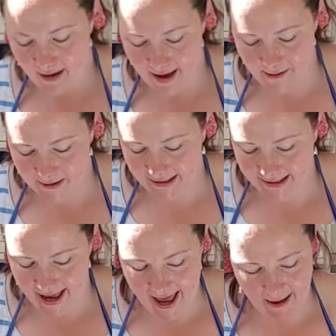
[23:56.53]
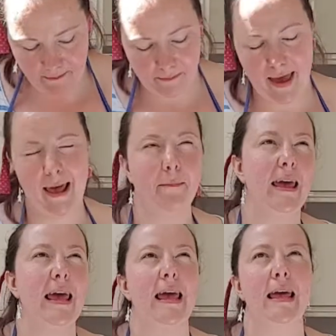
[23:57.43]
I would say
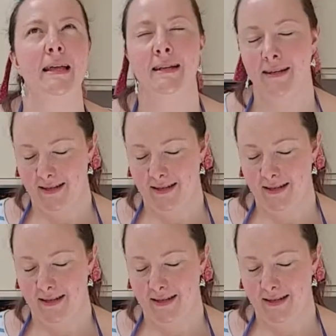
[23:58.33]
maybe